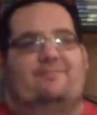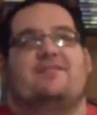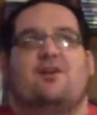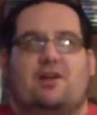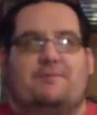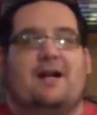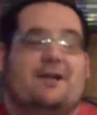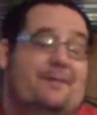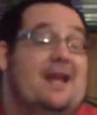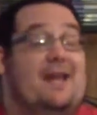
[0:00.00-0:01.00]
Togi
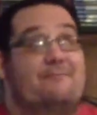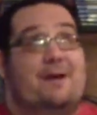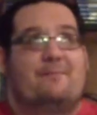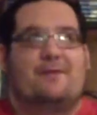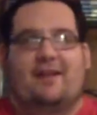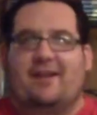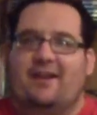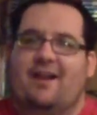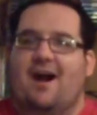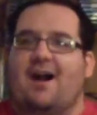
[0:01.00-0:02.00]
Makabe, it might be the
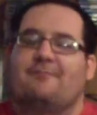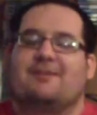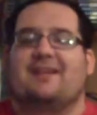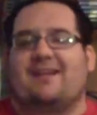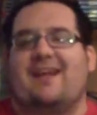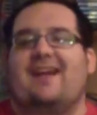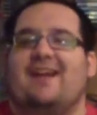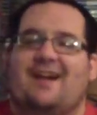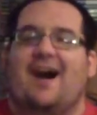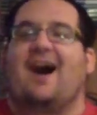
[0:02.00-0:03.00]
King Cock, but the
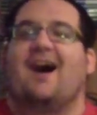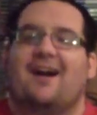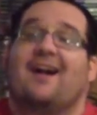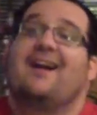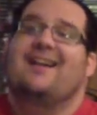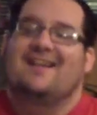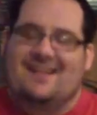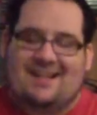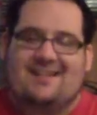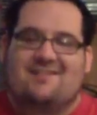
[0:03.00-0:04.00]
King Kong
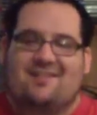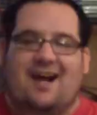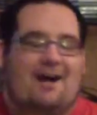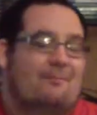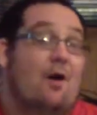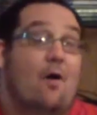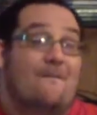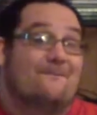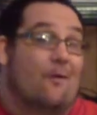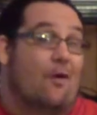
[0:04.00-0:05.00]
knee drop
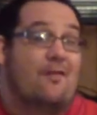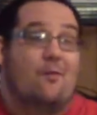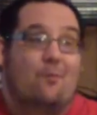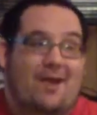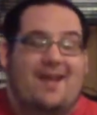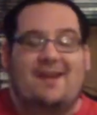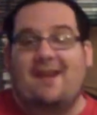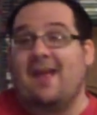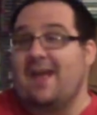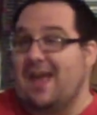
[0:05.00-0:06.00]
for the win.